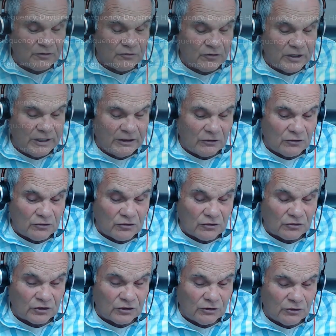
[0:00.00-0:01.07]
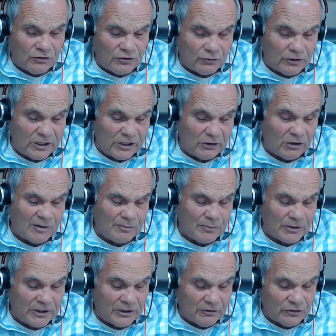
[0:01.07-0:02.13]
frequency? So you notice the radio
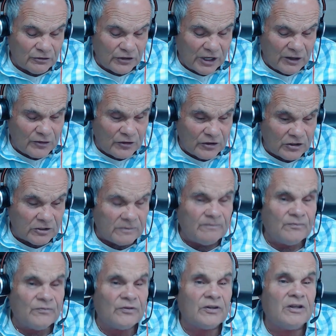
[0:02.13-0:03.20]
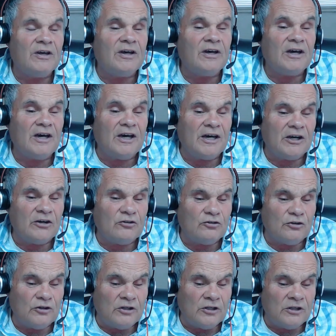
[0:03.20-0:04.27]
operator is out there
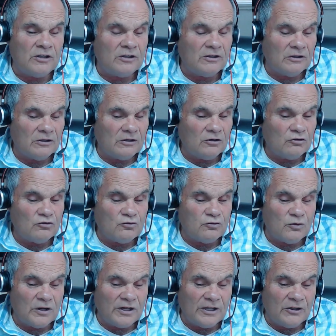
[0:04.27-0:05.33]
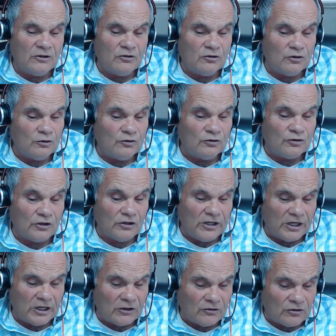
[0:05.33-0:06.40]
actually trying to
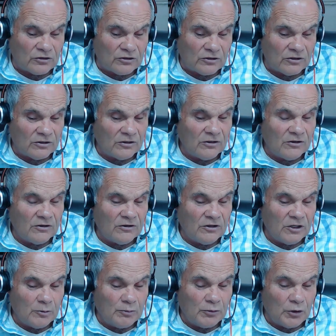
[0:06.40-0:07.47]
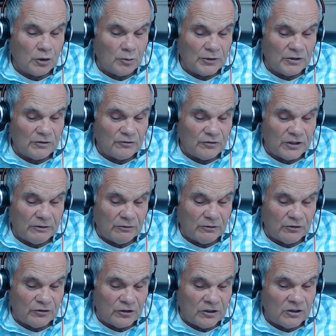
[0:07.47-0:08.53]
select the appropriate
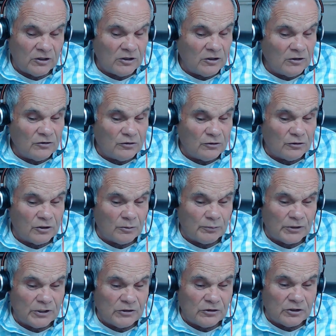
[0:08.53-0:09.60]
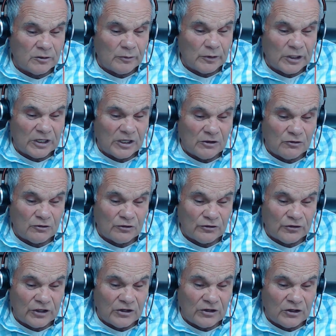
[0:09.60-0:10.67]
frequency to complete the communications
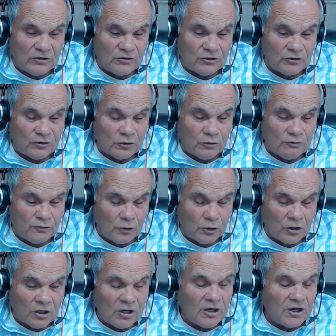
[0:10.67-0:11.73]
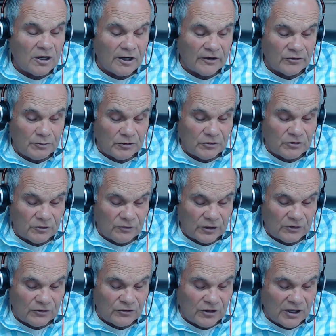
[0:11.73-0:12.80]
they need to do for a specific
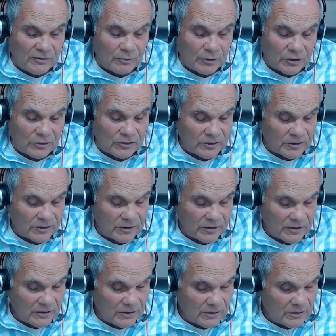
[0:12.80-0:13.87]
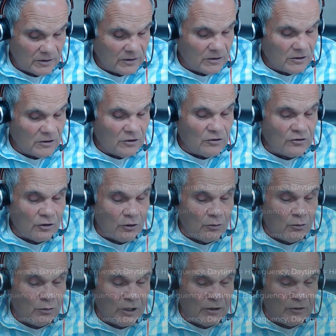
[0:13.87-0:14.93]
assignment. So,
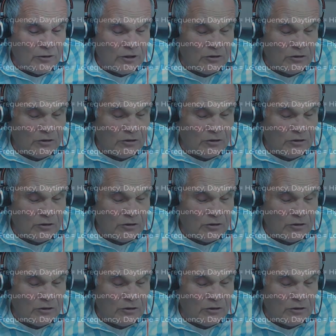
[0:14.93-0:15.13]
what are they